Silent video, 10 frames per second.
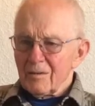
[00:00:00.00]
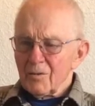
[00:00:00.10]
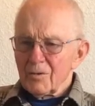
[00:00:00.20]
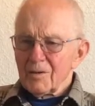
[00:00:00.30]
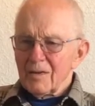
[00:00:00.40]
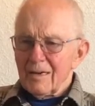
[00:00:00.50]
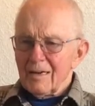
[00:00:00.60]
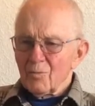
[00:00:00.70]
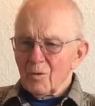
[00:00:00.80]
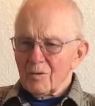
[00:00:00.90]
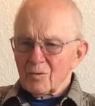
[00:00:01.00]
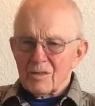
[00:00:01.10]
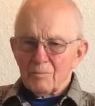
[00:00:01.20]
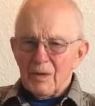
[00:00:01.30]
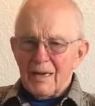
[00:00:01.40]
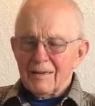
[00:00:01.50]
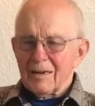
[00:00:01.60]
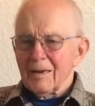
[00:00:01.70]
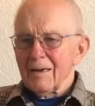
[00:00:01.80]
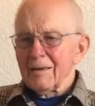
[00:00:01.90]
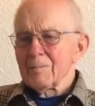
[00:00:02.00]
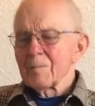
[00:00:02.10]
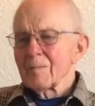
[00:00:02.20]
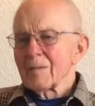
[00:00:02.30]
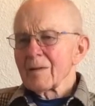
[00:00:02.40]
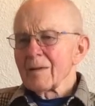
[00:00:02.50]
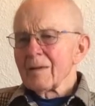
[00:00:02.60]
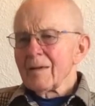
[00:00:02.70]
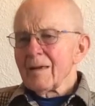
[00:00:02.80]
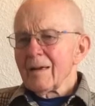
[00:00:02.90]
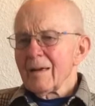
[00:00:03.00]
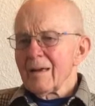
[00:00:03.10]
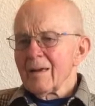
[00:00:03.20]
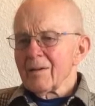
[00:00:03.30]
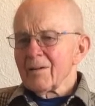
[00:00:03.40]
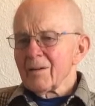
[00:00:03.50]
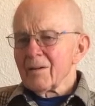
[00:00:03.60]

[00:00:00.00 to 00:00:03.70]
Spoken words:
good guy and one was the bad guy, and